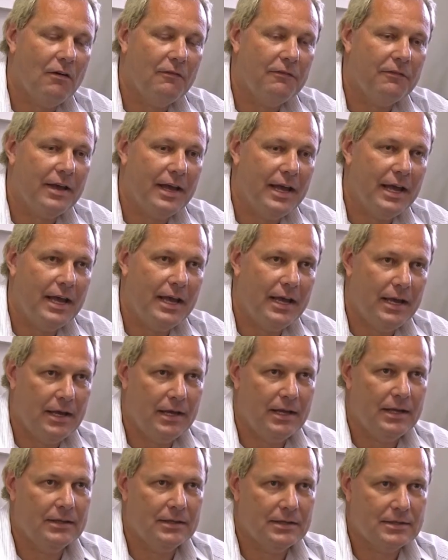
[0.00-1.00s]
of air
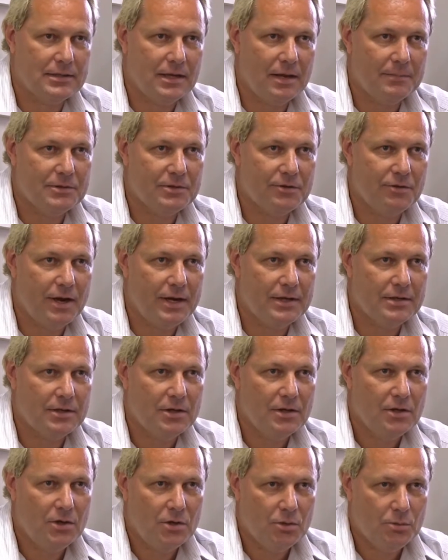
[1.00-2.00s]
in the substrate,
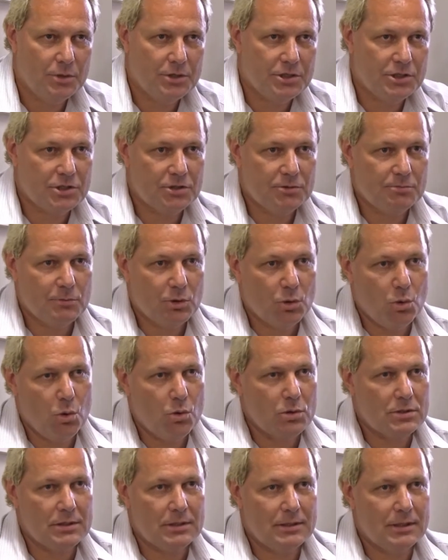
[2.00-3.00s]
which
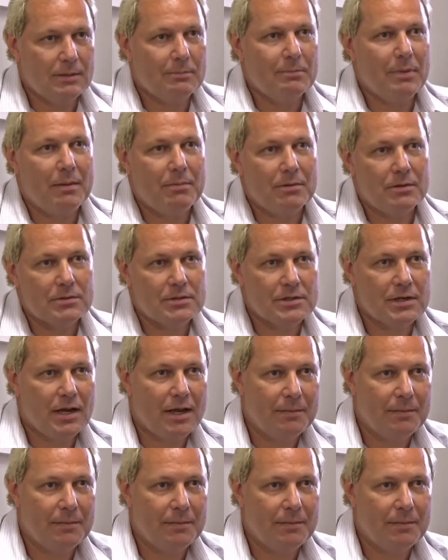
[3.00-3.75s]
causes little bubbles to